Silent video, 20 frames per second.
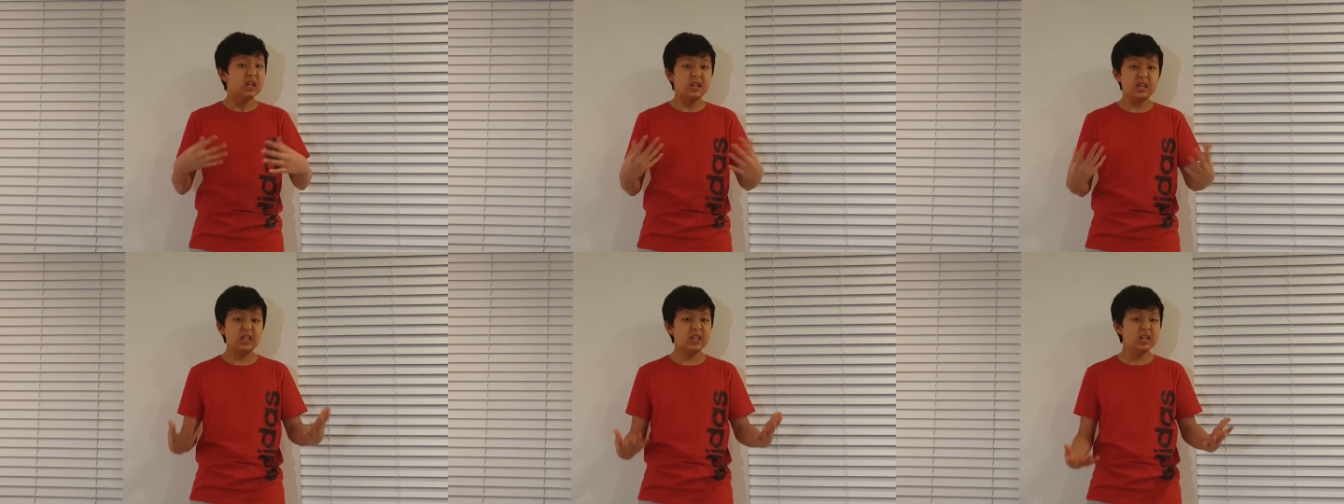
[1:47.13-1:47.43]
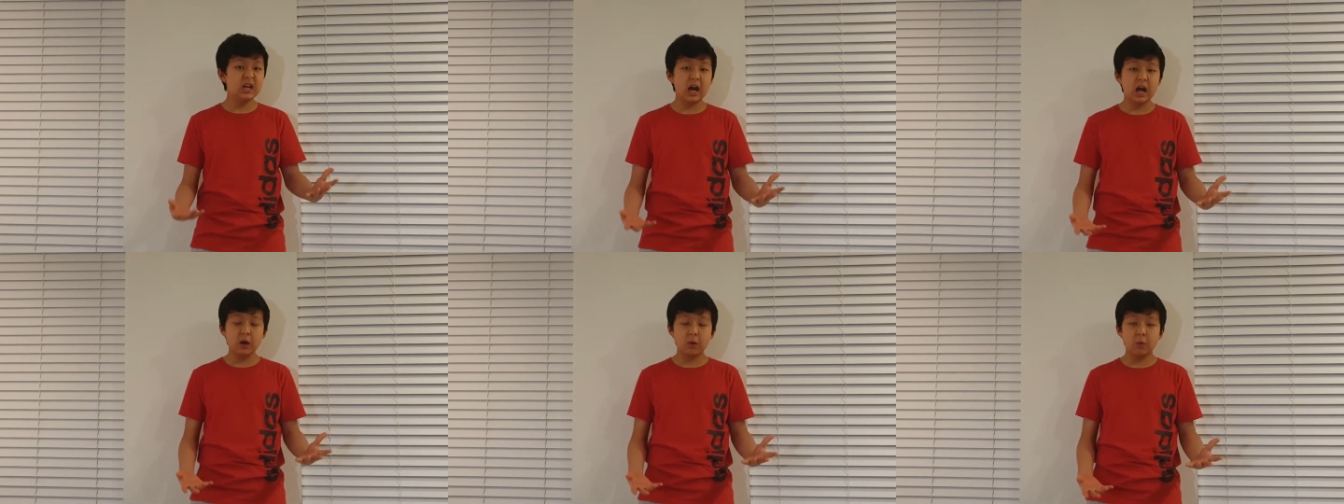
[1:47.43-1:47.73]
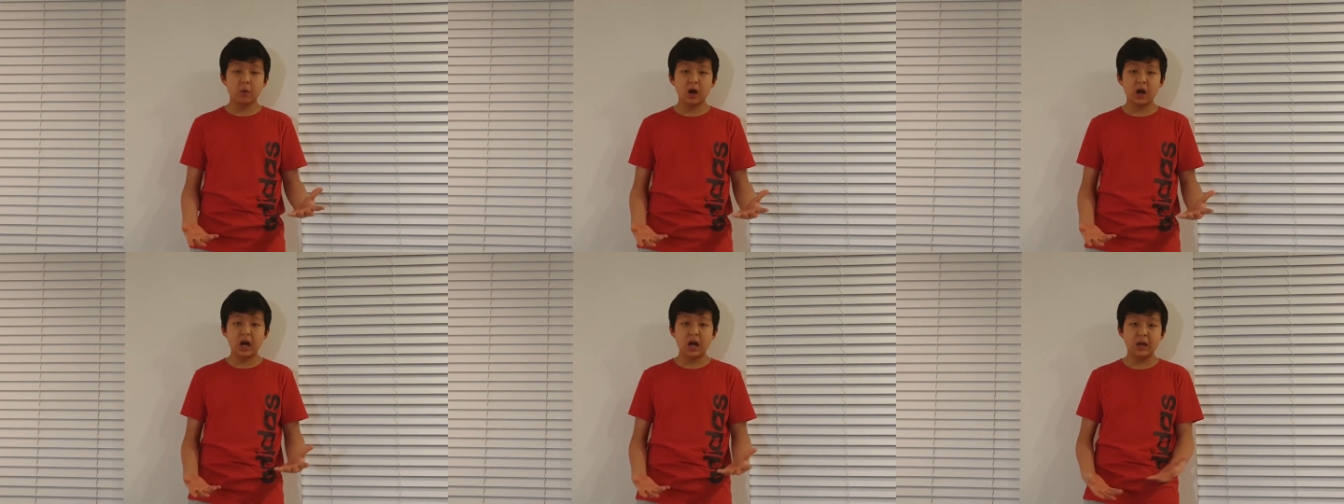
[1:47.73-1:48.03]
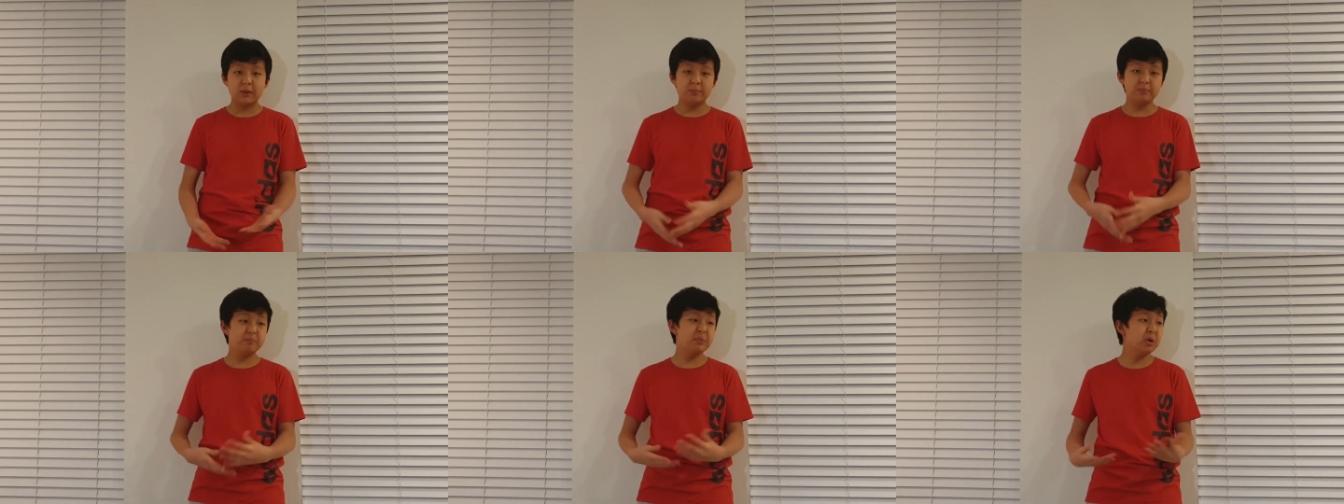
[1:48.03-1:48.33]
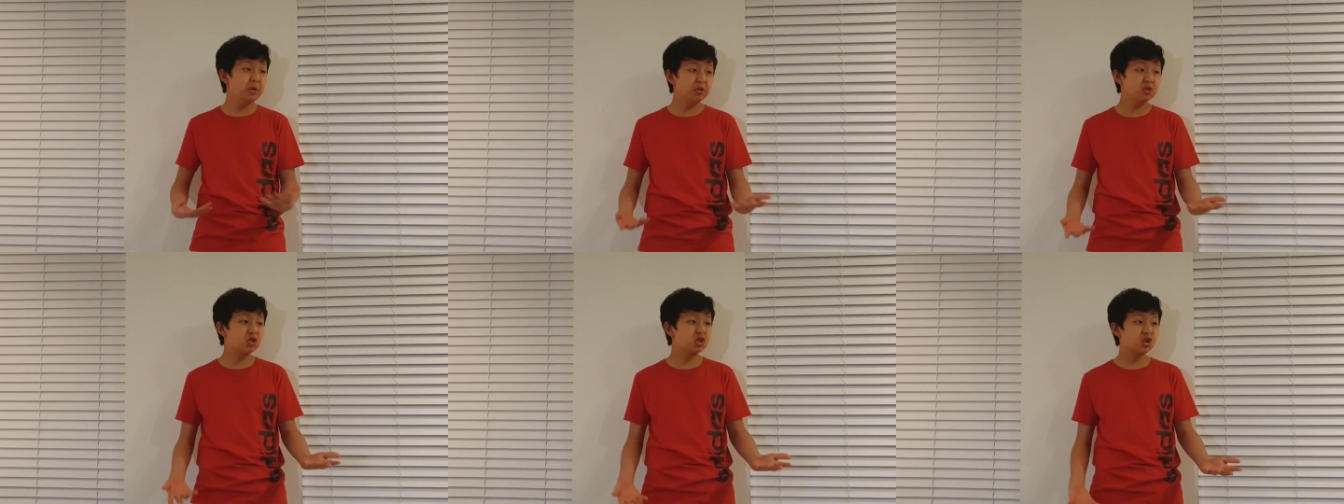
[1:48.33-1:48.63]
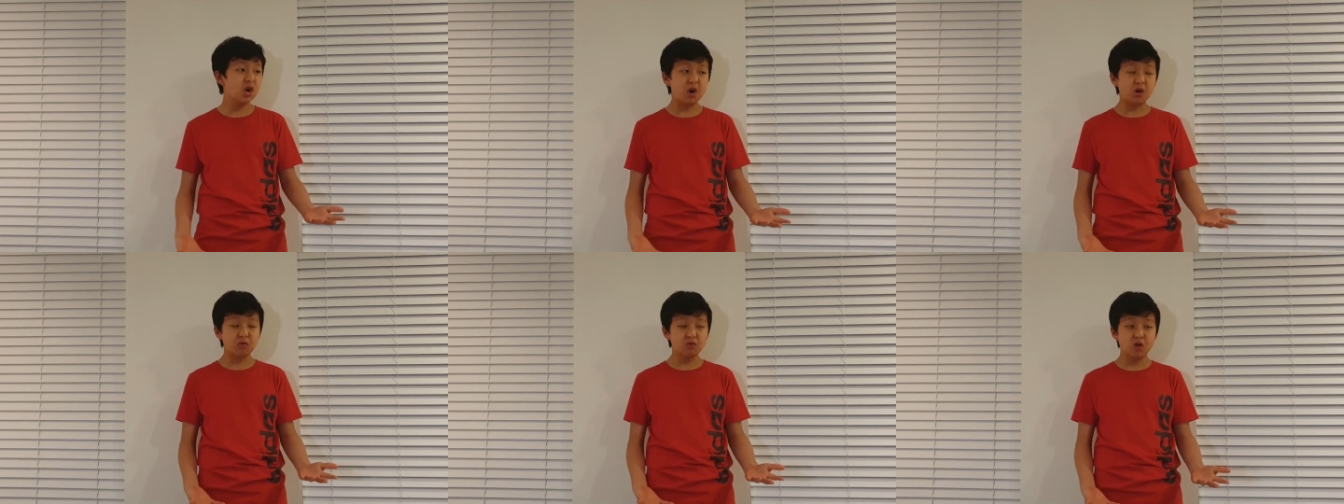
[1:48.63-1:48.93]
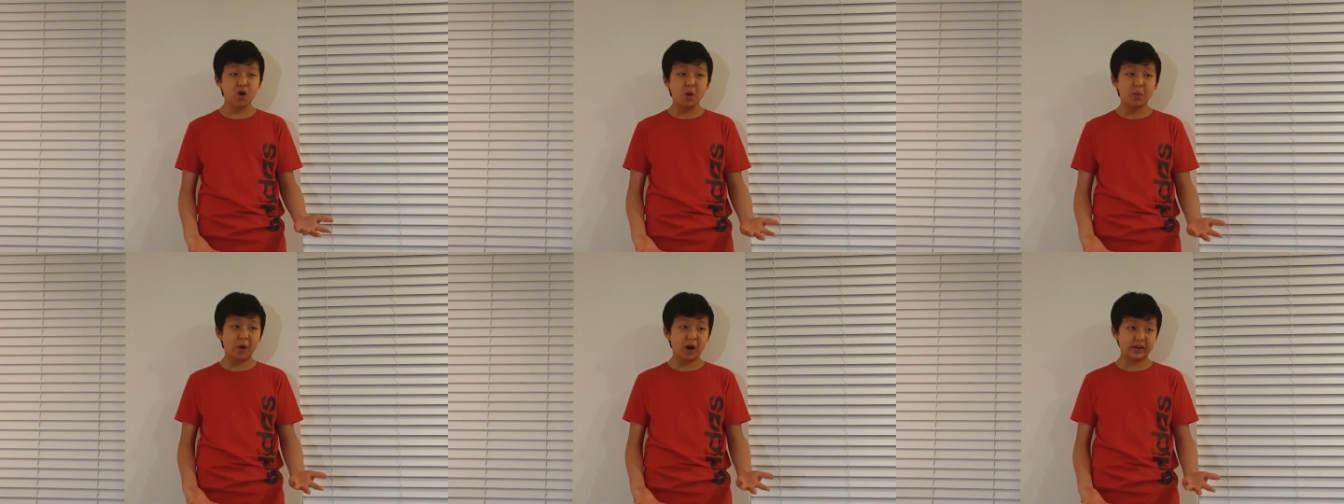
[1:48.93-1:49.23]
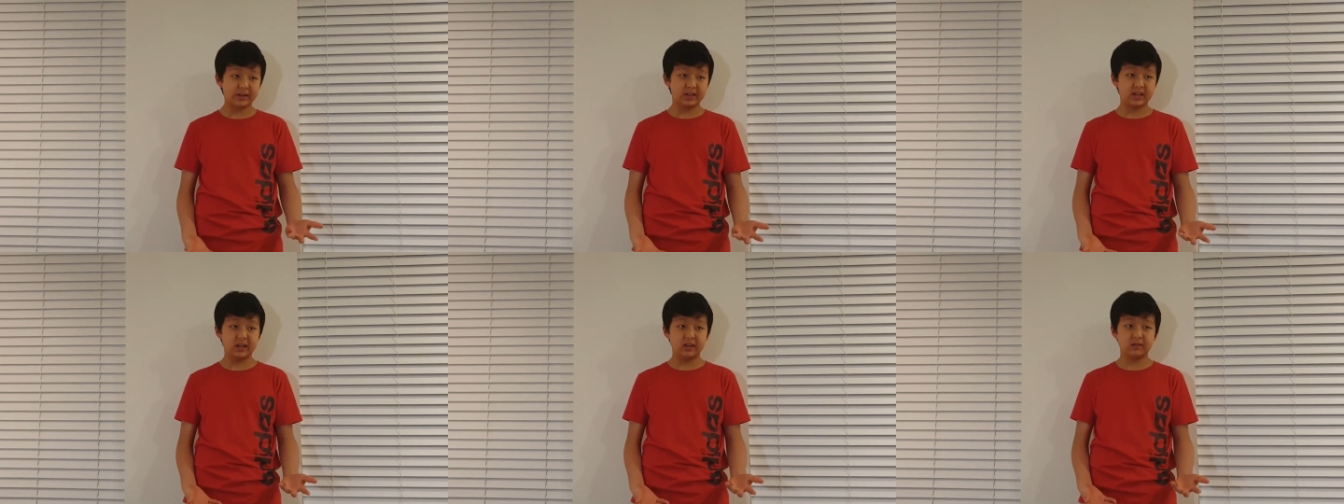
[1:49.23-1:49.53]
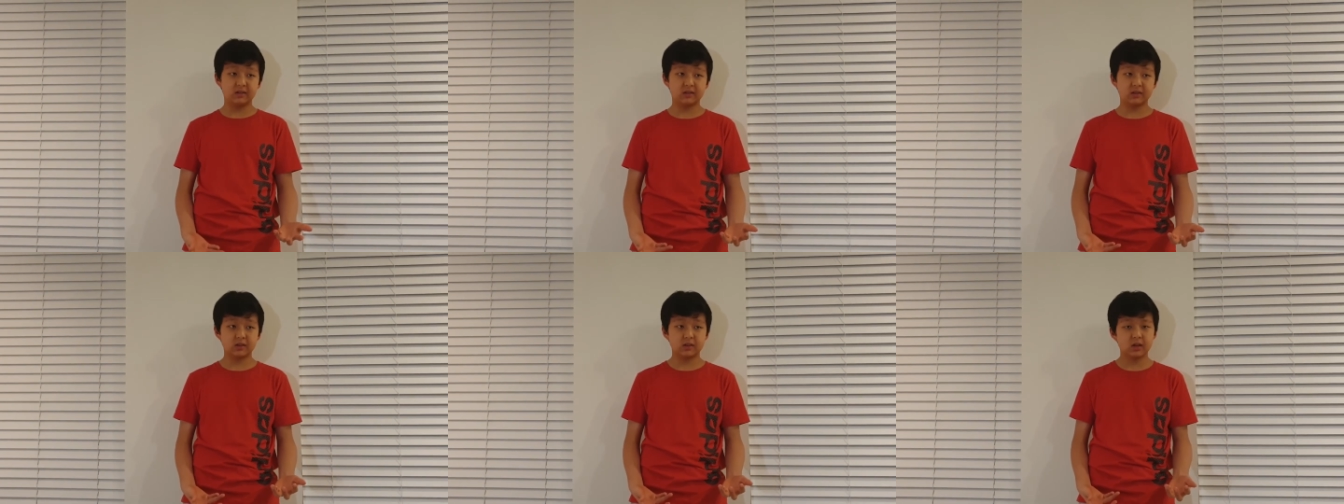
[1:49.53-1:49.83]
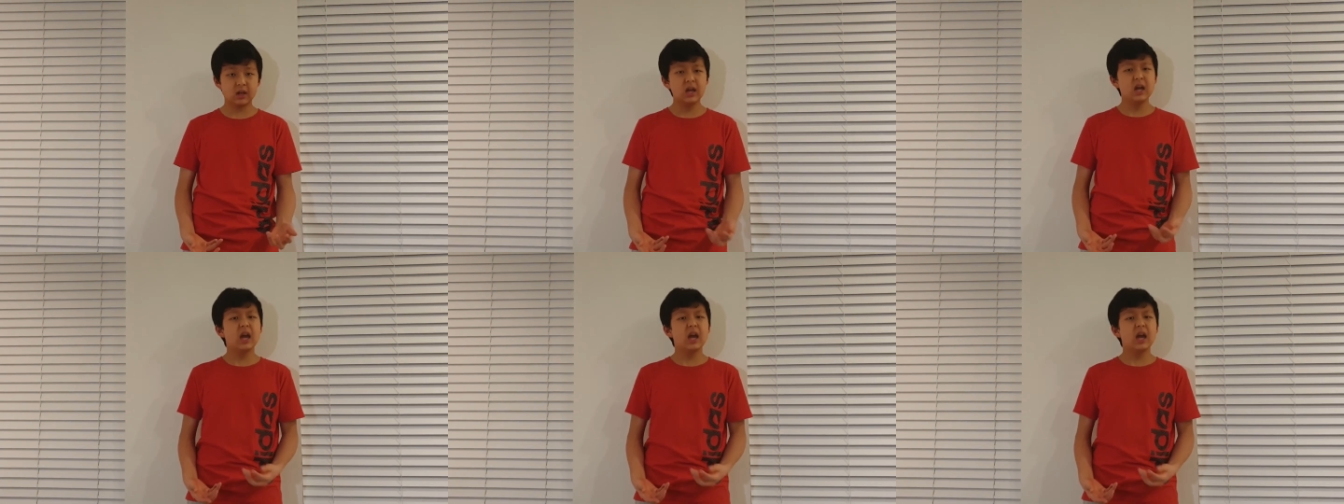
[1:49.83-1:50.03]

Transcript: DIY, build your own robot kits.